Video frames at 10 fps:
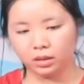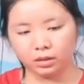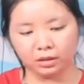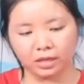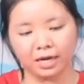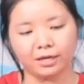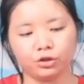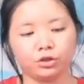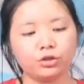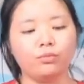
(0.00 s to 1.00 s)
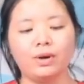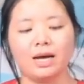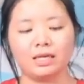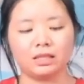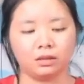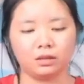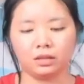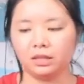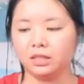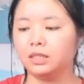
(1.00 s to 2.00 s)
the hydration vest
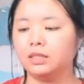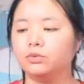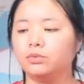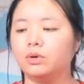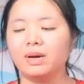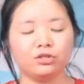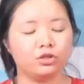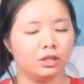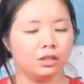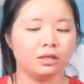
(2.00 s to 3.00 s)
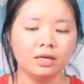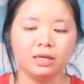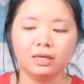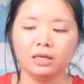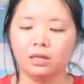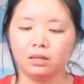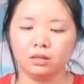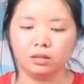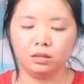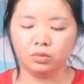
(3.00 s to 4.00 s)
is it will match the
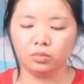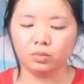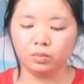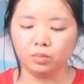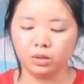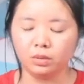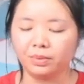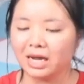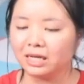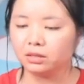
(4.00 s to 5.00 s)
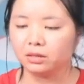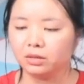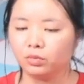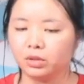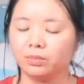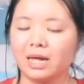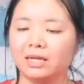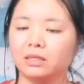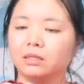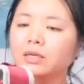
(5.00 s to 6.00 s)
uh, water bladder water
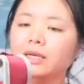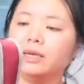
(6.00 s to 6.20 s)
bladder